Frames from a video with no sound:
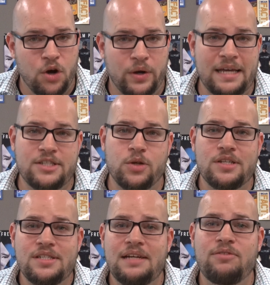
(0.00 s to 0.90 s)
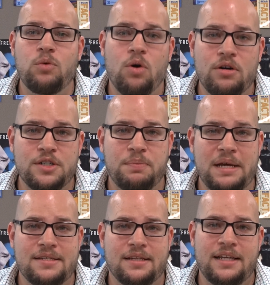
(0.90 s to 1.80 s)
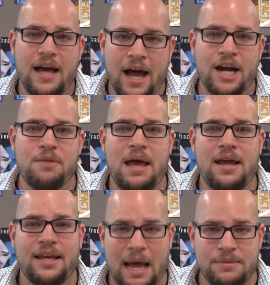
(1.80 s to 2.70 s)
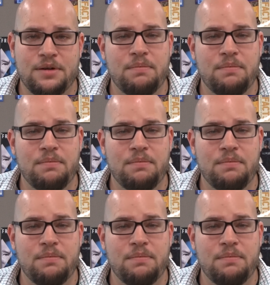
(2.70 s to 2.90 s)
Okay, so the Civil War is basically Iron Man and Captain